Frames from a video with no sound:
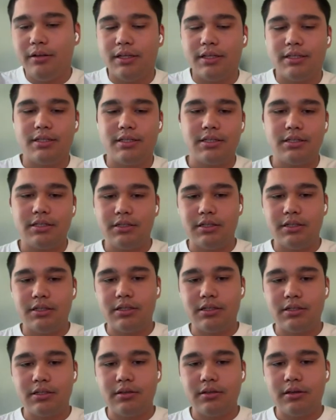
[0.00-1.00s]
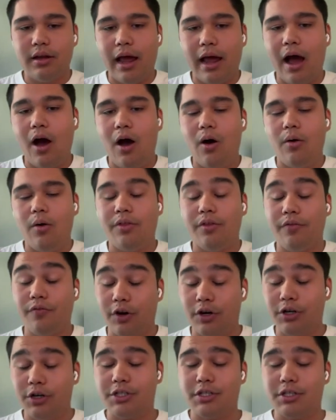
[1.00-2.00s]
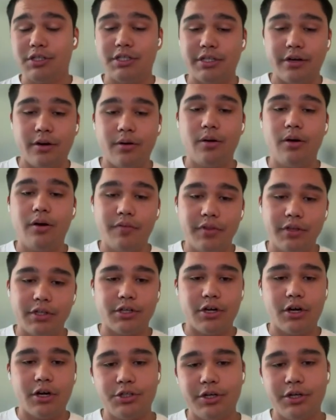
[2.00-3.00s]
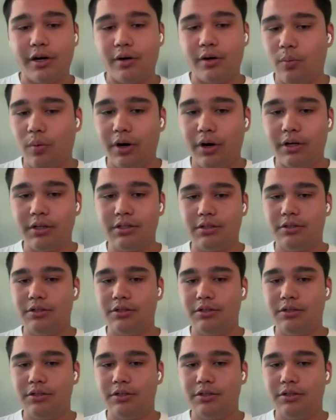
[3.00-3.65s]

This is just how the version 0 of this contract works.